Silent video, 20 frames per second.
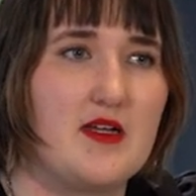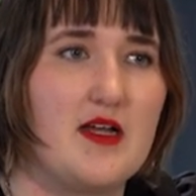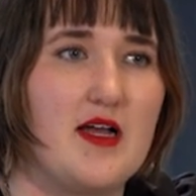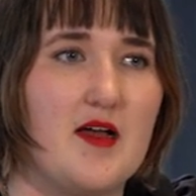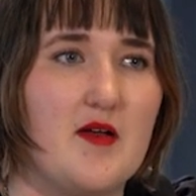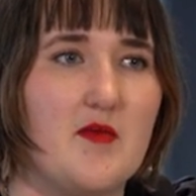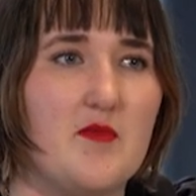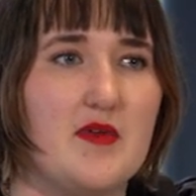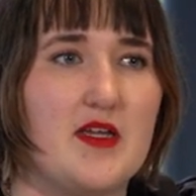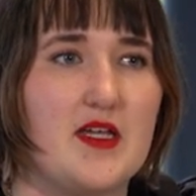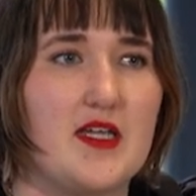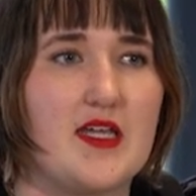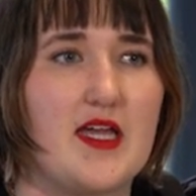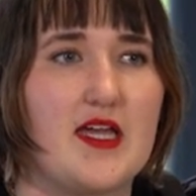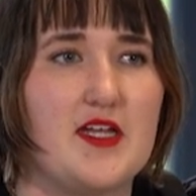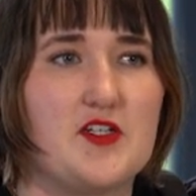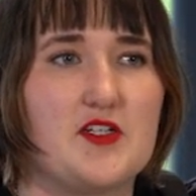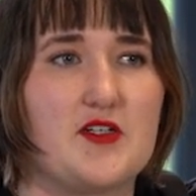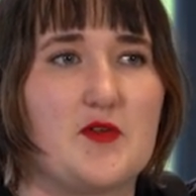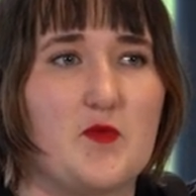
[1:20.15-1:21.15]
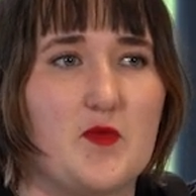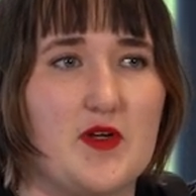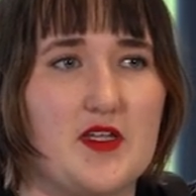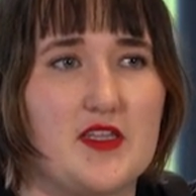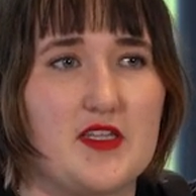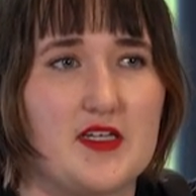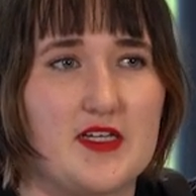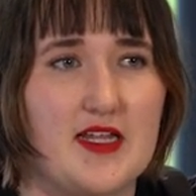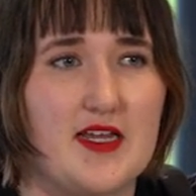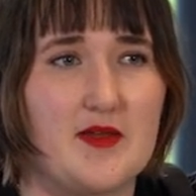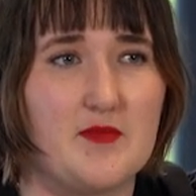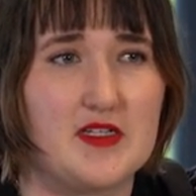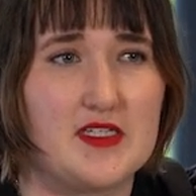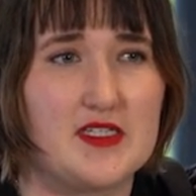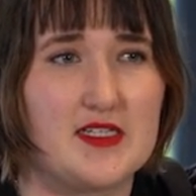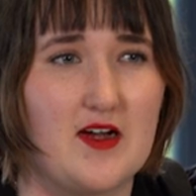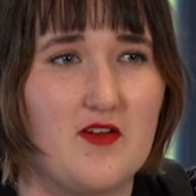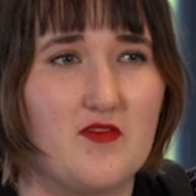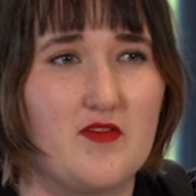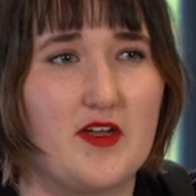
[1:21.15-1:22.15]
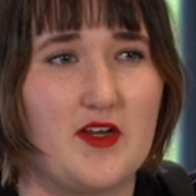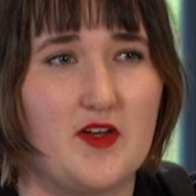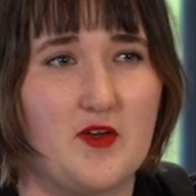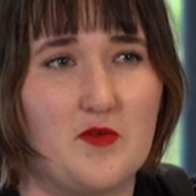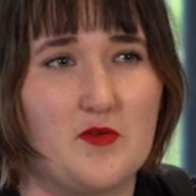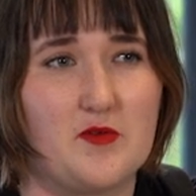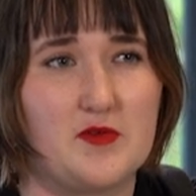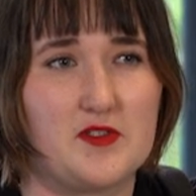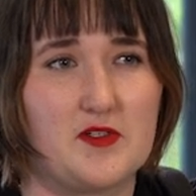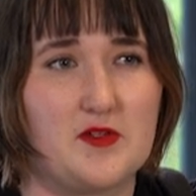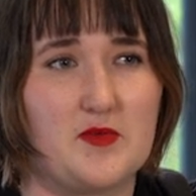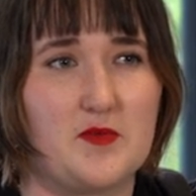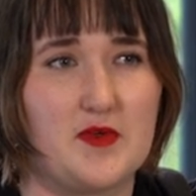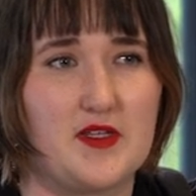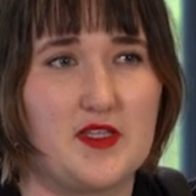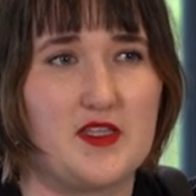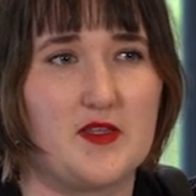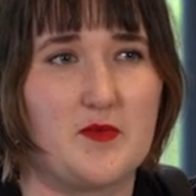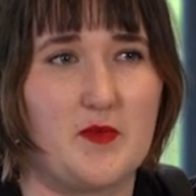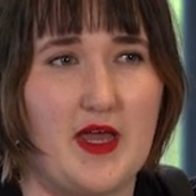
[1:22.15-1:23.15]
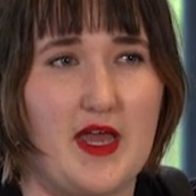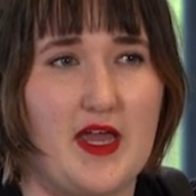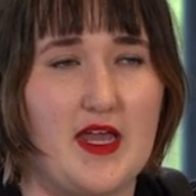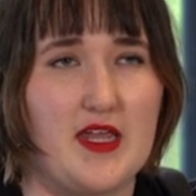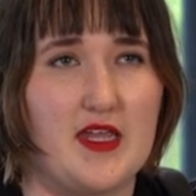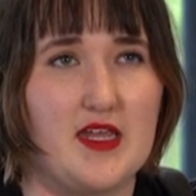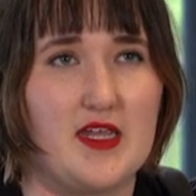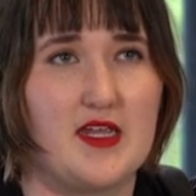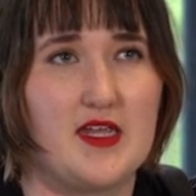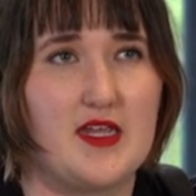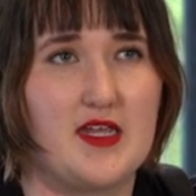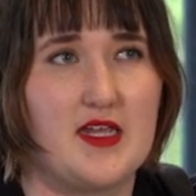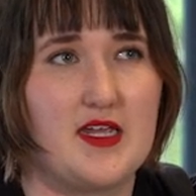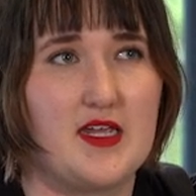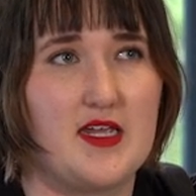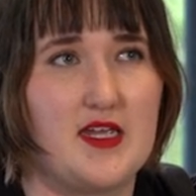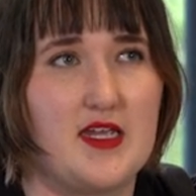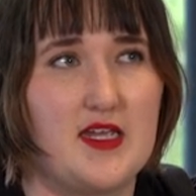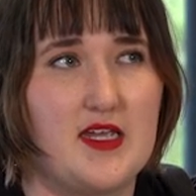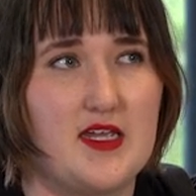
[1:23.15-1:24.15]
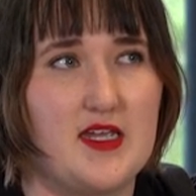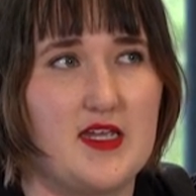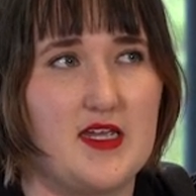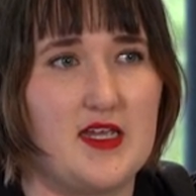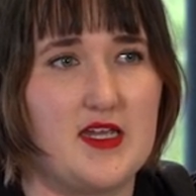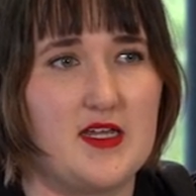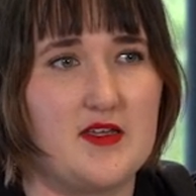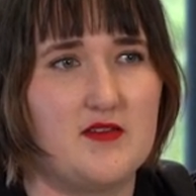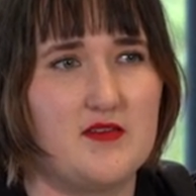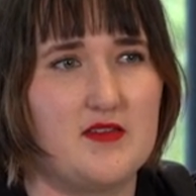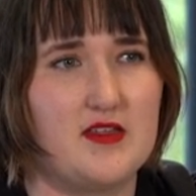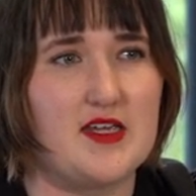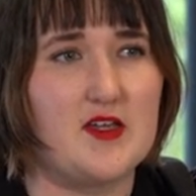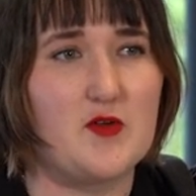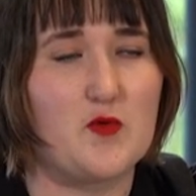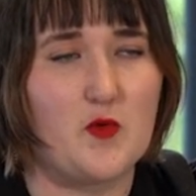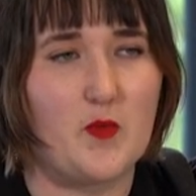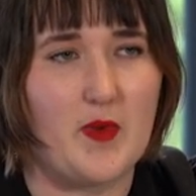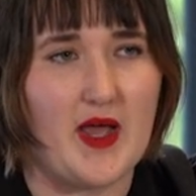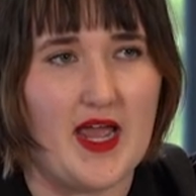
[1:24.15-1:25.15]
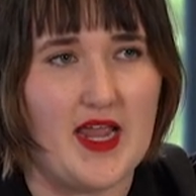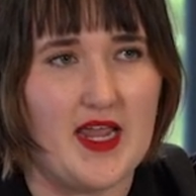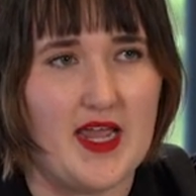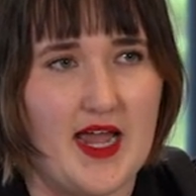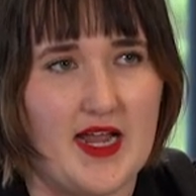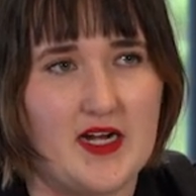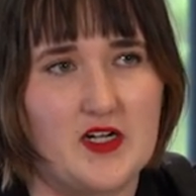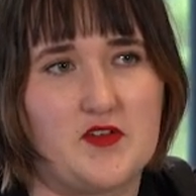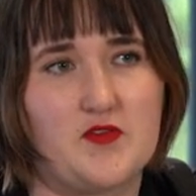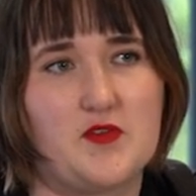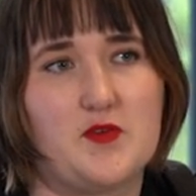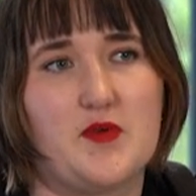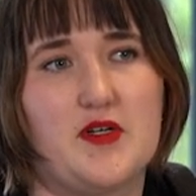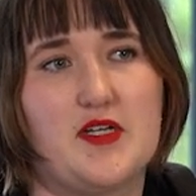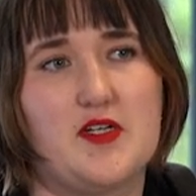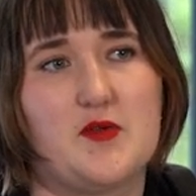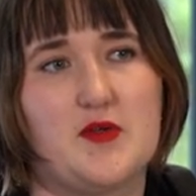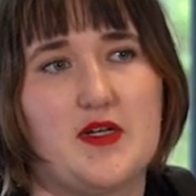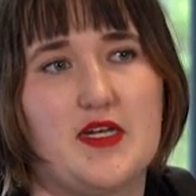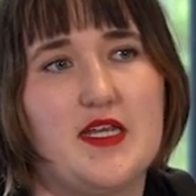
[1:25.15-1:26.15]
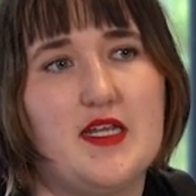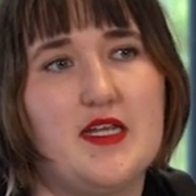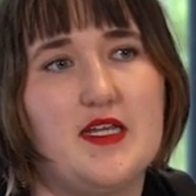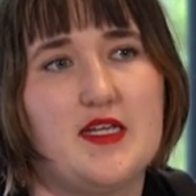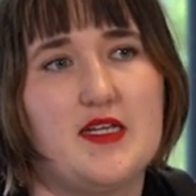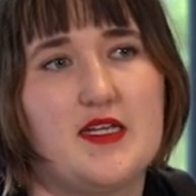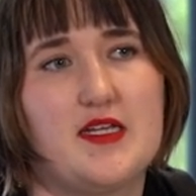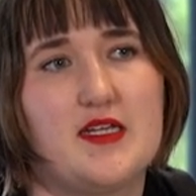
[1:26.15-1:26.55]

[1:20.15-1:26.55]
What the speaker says: engaging with the claim itself and also with the Equal Pay Act of 2020.